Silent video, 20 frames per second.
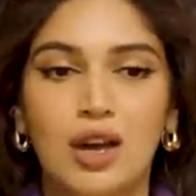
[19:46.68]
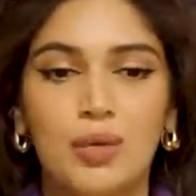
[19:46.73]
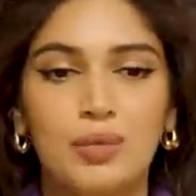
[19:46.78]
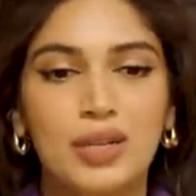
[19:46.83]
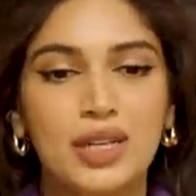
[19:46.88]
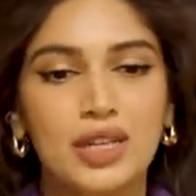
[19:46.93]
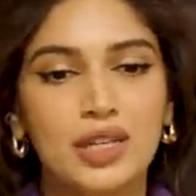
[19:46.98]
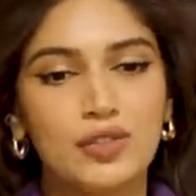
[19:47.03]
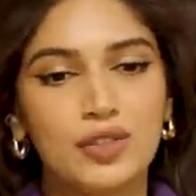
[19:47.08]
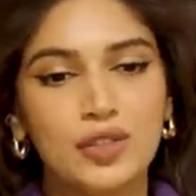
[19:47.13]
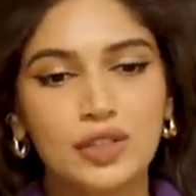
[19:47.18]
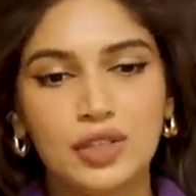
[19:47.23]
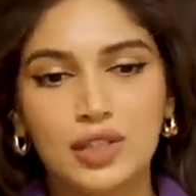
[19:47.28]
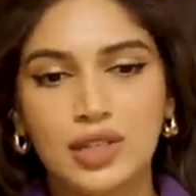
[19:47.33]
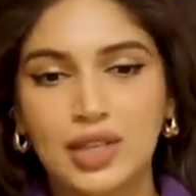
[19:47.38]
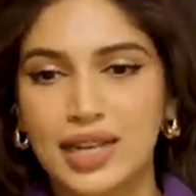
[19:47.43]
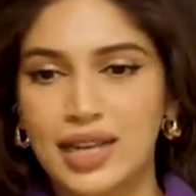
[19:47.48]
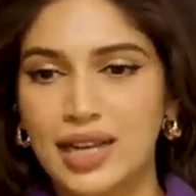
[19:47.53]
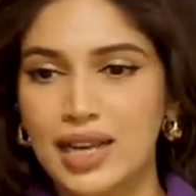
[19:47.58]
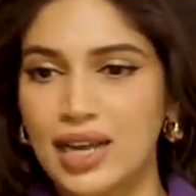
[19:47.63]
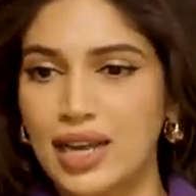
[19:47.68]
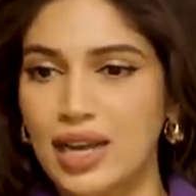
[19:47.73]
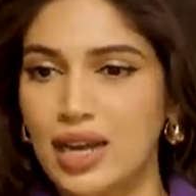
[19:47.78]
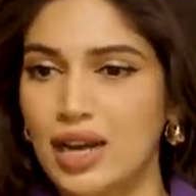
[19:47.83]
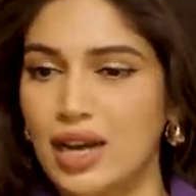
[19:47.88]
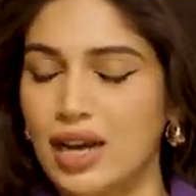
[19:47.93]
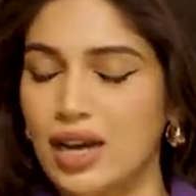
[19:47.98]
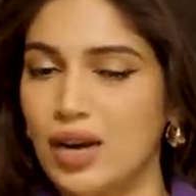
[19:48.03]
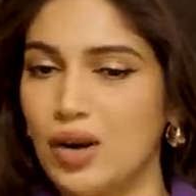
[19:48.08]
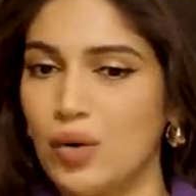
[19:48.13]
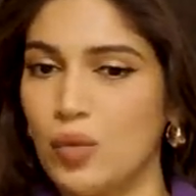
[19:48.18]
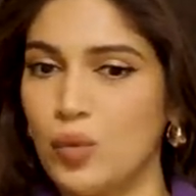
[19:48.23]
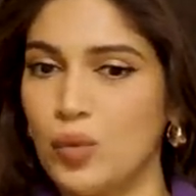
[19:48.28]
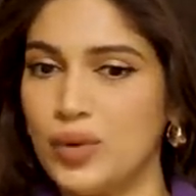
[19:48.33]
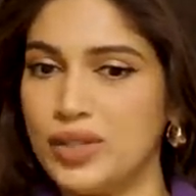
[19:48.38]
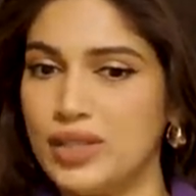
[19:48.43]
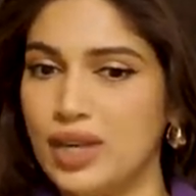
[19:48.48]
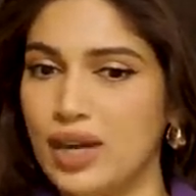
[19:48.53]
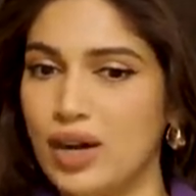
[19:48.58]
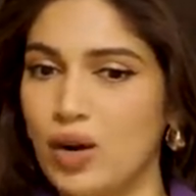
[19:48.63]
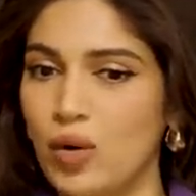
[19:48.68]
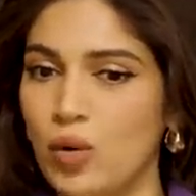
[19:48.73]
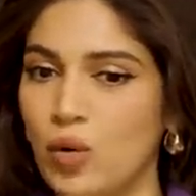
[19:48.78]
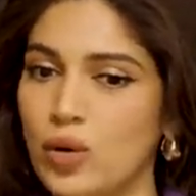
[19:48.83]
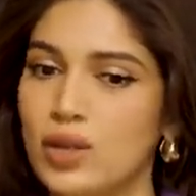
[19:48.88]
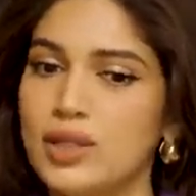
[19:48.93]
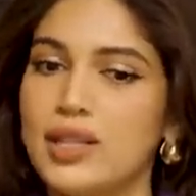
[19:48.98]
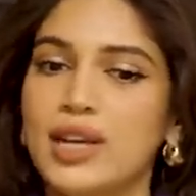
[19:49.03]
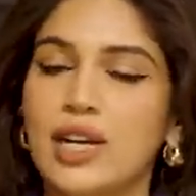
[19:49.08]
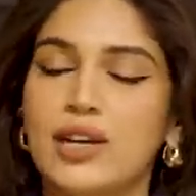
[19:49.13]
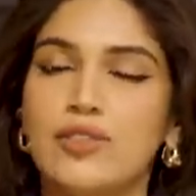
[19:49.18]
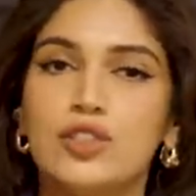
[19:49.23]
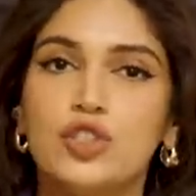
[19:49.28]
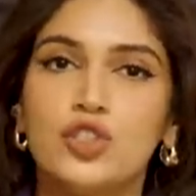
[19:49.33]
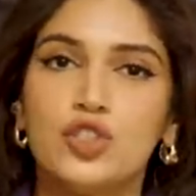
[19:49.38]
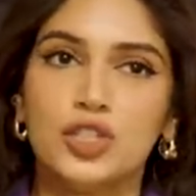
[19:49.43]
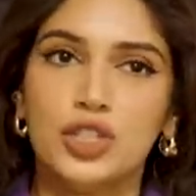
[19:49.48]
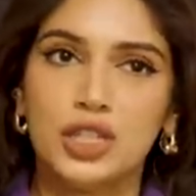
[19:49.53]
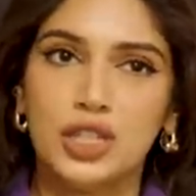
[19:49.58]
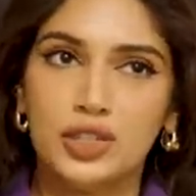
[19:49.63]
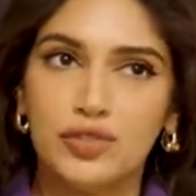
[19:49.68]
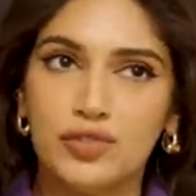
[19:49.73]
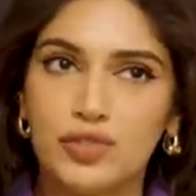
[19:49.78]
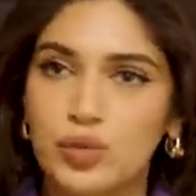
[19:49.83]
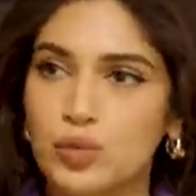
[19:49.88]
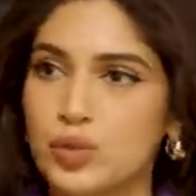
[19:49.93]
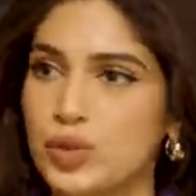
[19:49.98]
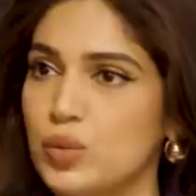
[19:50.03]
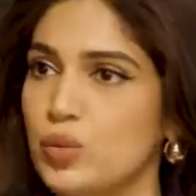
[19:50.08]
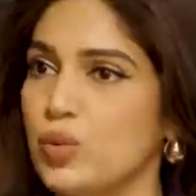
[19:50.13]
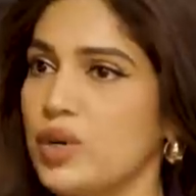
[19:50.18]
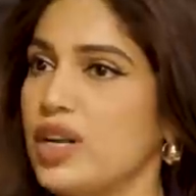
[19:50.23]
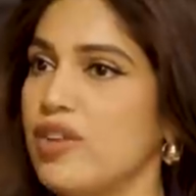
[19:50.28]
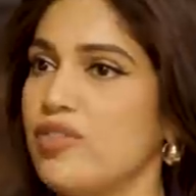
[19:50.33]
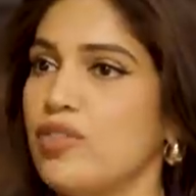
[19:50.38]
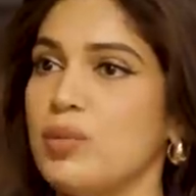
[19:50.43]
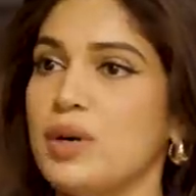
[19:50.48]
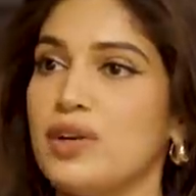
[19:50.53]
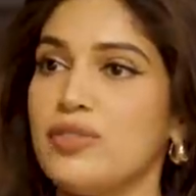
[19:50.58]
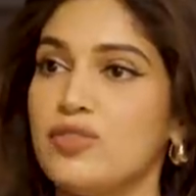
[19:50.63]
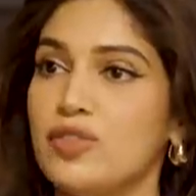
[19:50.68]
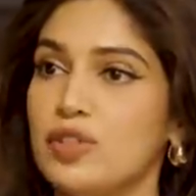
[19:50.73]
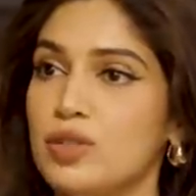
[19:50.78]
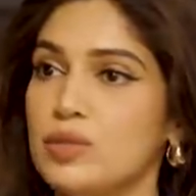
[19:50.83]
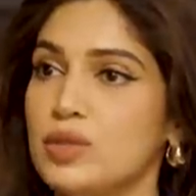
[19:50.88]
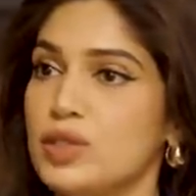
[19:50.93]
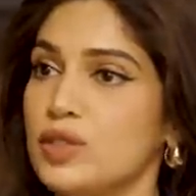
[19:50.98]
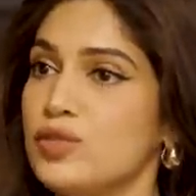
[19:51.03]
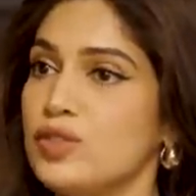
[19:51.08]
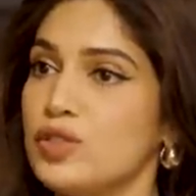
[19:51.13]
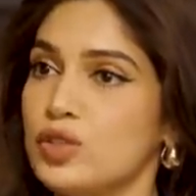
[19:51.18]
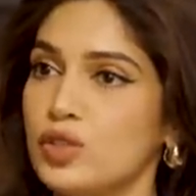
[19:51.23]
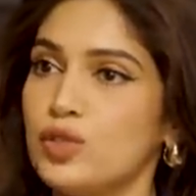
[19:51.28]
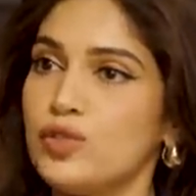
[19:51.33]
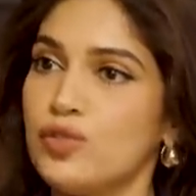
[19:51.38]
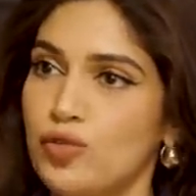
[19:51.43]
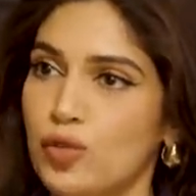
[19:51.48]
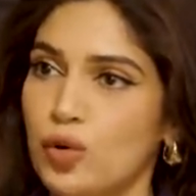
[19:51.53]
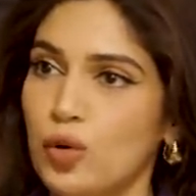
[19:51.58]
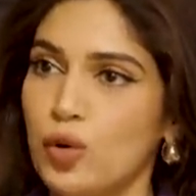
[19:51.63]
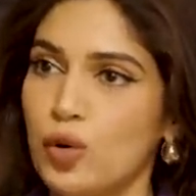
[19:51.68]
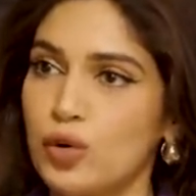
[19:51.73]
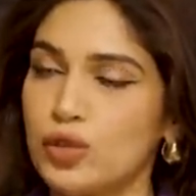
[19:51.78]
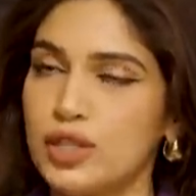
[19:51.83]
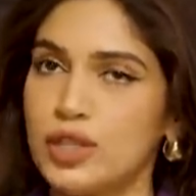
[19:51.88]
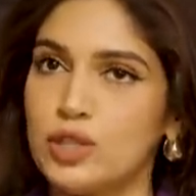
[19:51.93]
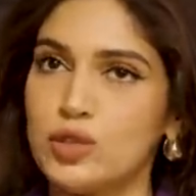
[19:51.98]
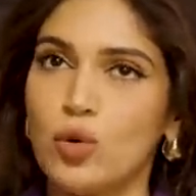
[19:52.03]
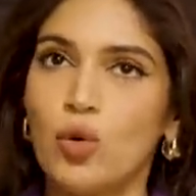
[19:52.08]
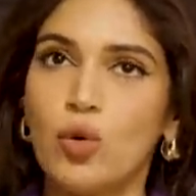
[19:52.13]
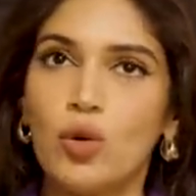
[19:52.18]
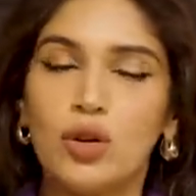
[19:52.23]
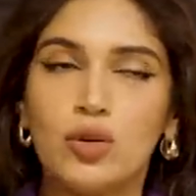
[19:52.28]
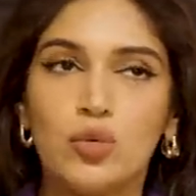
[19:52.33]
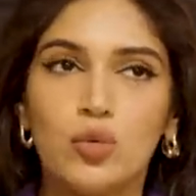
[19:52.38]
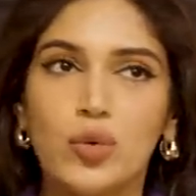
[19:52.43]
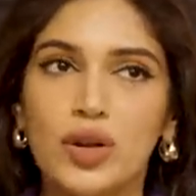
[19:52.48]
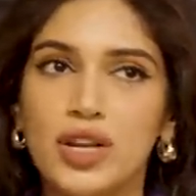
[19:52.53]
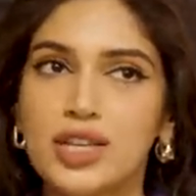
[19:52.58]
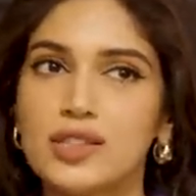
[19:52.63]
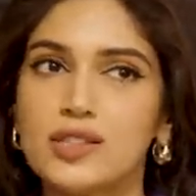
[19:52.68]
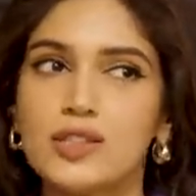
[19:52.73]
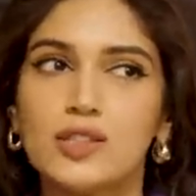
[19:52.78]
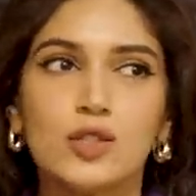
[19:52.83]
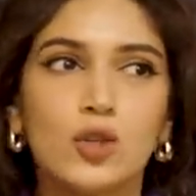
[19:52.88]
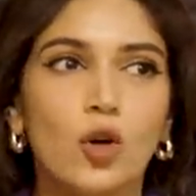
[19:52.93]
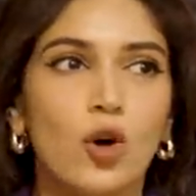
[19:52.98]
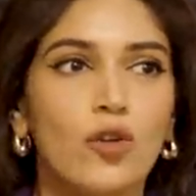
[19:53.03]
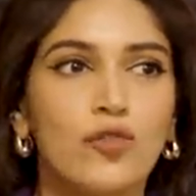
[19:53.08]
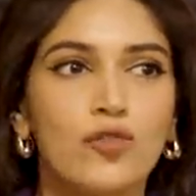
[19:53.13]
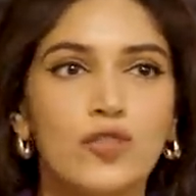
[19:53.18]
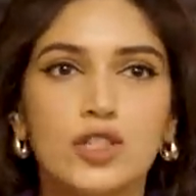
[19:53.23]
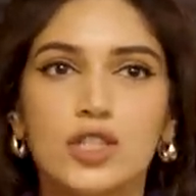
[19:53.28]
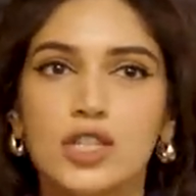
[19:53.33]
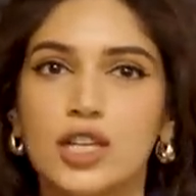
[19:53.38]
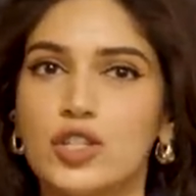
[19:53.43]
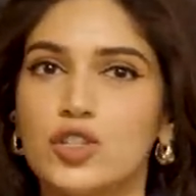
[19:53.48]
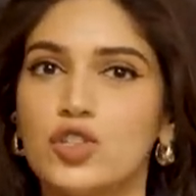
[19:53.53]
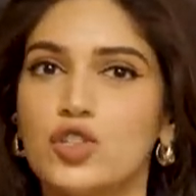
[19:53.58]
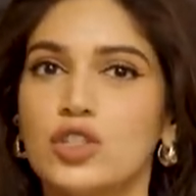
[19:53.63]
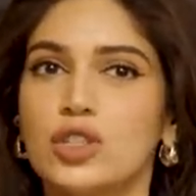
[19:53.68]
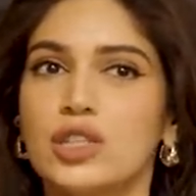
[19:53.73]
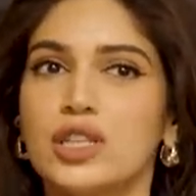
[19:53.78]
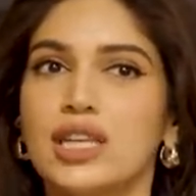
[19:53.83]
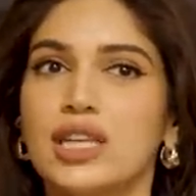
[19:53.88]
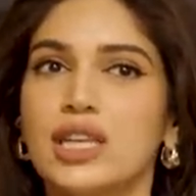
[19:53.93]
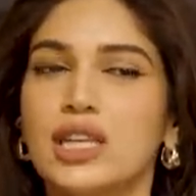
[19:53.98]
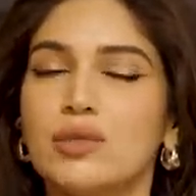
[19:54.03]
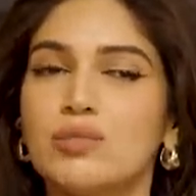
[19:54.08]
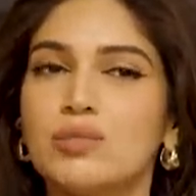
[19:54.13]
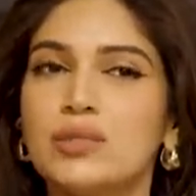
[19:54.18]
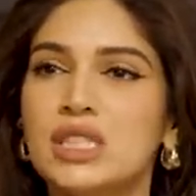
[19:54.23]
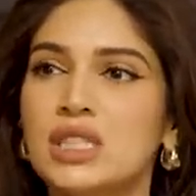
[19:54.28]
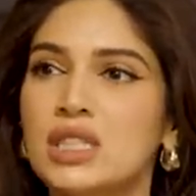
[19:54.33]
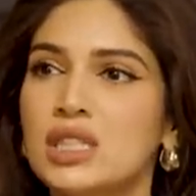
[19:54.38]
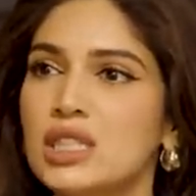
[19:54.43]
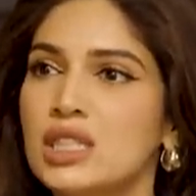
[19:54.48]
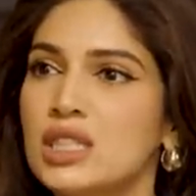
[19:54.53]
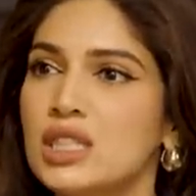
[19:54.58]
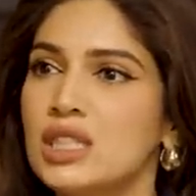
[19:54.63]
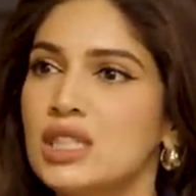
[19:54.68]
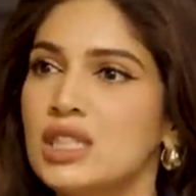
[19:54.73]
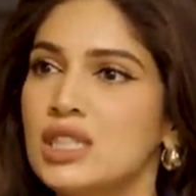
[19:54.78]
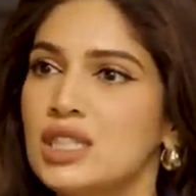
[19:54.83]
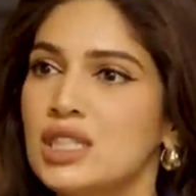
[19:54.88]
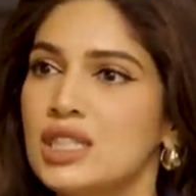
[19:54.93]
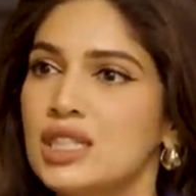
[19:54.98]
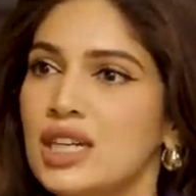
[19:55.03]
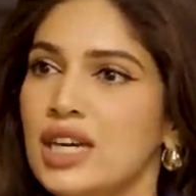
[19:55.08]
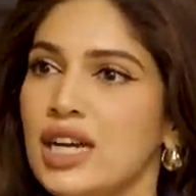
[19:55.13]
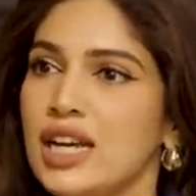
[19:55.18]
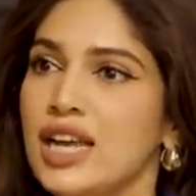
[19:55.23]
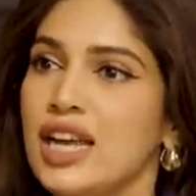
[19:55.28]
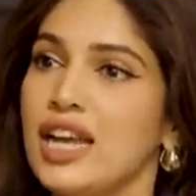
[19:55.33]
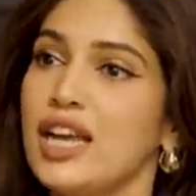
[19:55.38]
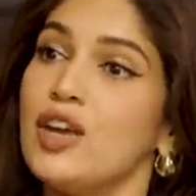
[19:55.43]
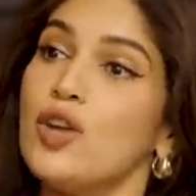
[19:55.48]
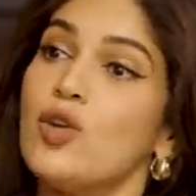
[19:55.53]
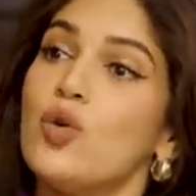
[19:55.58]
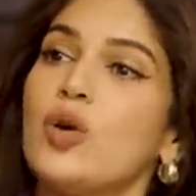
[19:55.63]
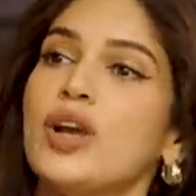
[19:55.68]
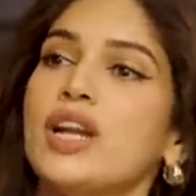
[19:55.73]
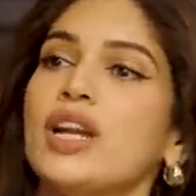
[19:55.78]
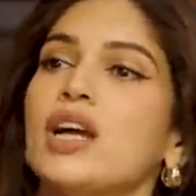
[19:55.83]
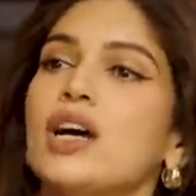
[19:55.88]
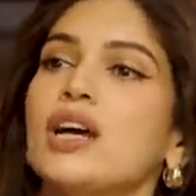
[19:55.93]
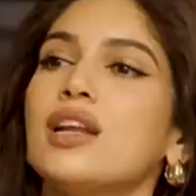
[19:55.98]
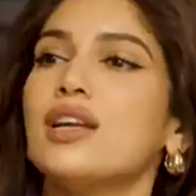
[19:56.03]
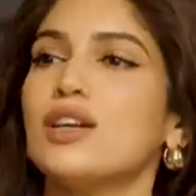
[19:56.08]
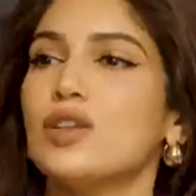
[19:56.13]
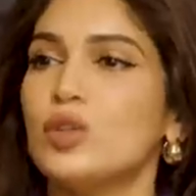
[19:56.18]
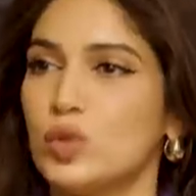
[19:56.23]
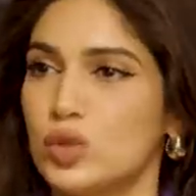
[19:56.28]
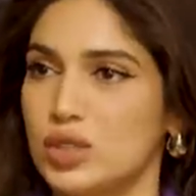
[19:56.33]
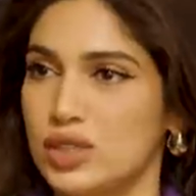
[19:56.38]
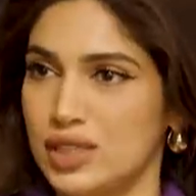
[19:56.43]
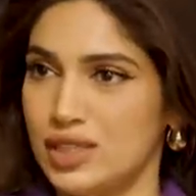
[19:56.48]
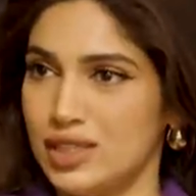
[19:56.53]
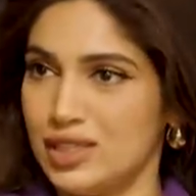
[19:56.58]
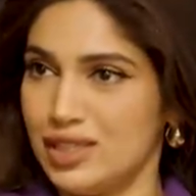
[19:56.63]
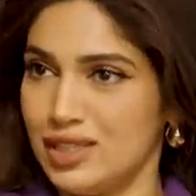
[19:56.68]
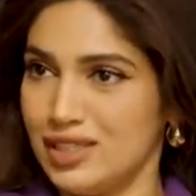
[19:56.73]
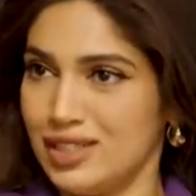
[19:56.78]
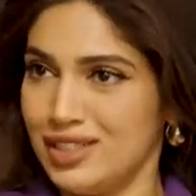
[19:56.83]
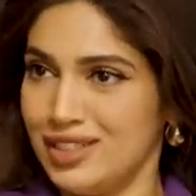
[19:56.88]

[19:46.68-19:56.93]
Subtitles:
But even today, with all that I've achieved, with whatever my films have stood for, there's always this conversation ki heroine alag hoti hai.